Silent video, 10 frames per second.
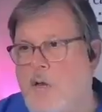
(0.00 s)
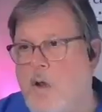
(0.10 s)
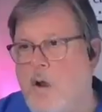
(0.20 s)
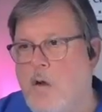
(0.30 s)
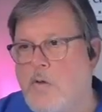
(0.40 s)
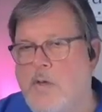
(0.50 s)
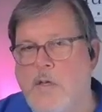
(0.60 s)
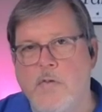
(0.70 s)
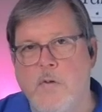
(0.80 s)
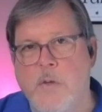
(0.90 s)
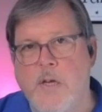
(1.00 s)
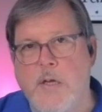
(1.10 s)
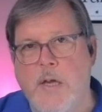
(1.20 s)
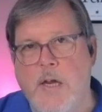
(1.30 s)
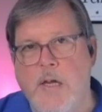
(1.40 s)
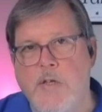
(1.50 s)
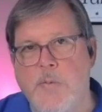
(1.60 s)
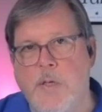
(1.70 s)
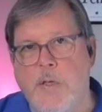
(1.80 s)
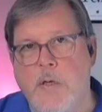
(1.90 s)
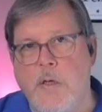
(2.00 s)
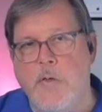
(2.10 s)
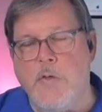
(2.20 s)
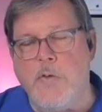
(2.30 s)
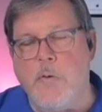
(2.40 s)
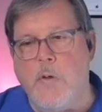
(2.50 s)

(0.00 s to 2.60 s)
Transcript: a hard thing for me to gauge because